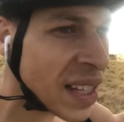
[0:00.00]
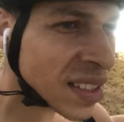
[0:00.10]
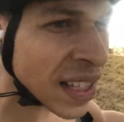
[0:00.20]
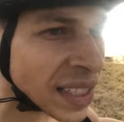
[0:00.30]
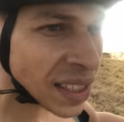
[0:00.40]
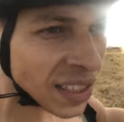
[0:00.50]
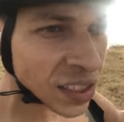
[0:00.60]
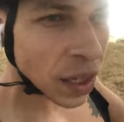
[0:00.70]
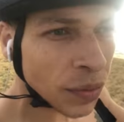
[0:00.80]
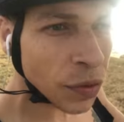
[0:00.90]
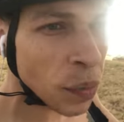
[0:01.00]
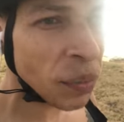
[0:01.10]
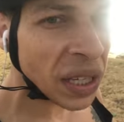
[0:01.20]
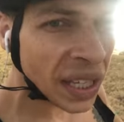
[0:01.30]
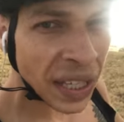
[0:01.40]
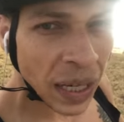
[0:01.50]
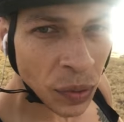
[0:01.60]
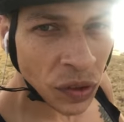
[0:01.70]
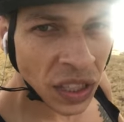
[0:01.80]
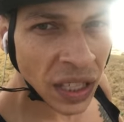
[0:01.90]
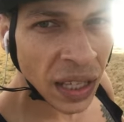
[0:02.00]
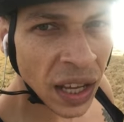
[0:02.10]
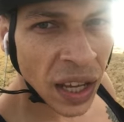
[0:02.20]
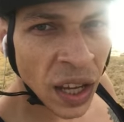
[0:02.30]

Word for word: insight that has come from being an amputee